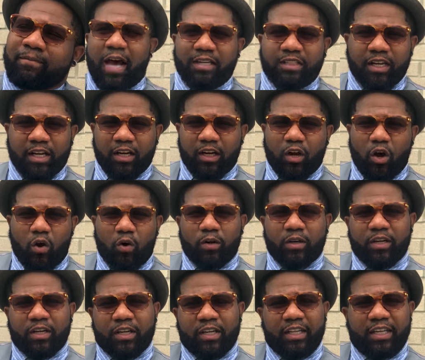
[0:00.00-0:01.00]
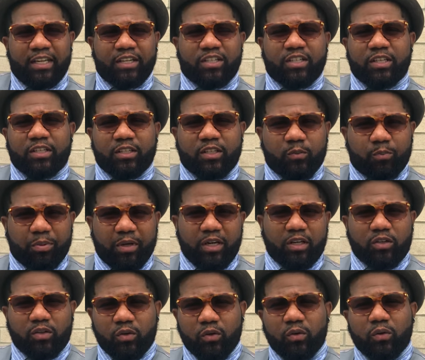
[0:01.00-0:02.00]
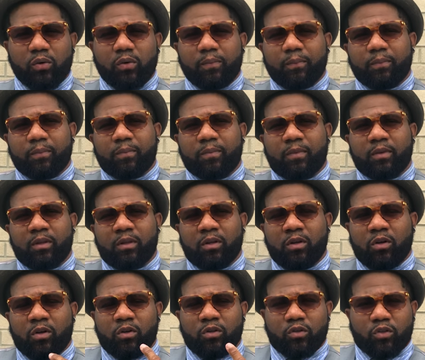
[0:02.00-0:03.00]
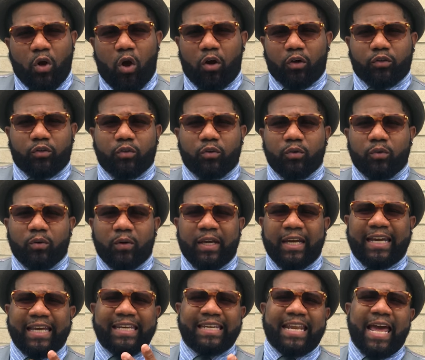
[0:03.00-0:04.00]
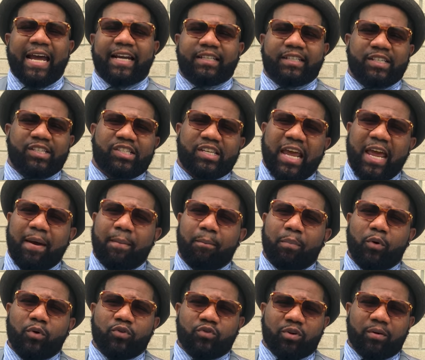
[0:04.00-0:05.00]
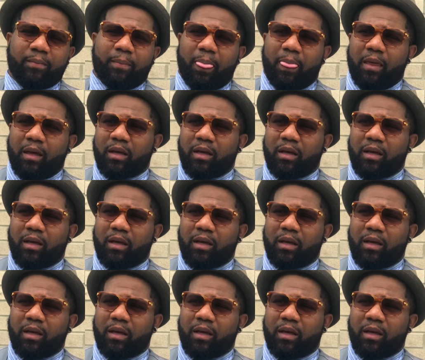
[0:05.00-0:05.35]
I set a goal to at least speak to, talk to, and connect to Sam Boudin